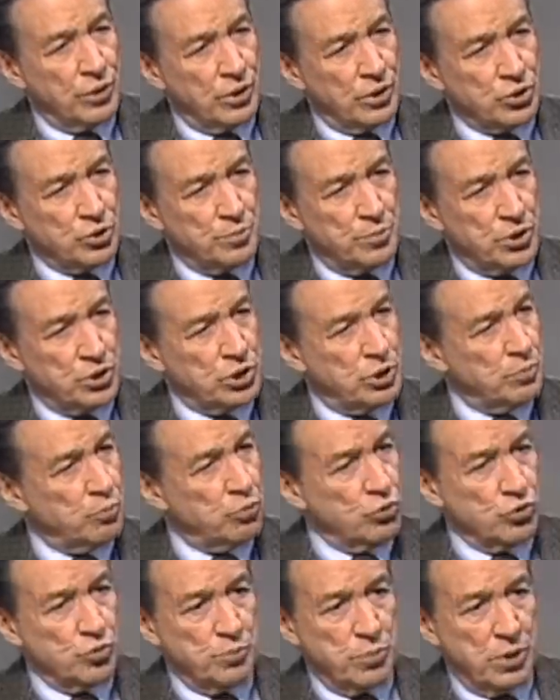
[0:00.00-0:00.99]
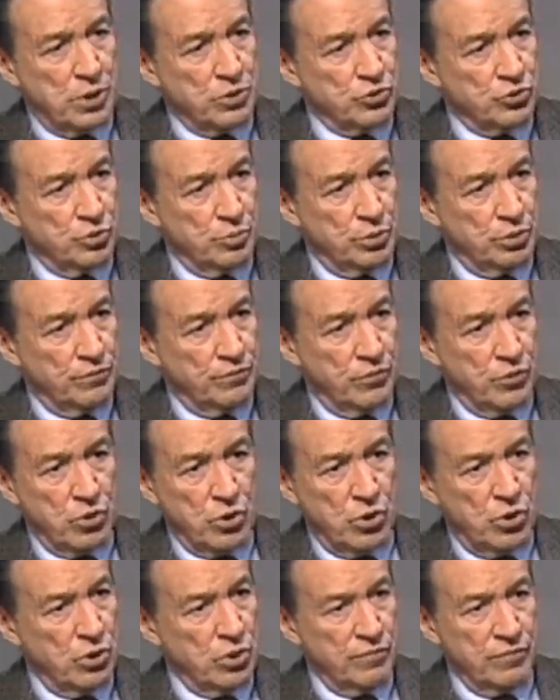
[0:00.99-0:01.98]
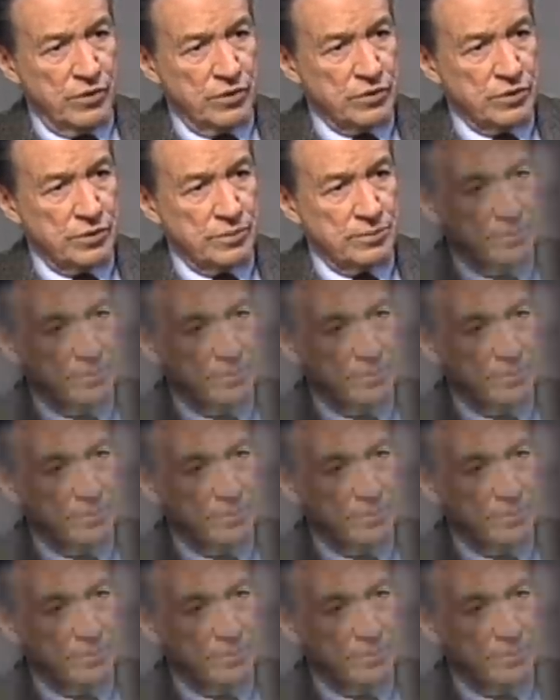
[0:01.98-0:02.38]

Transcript: the Archbishop responsible for all of this?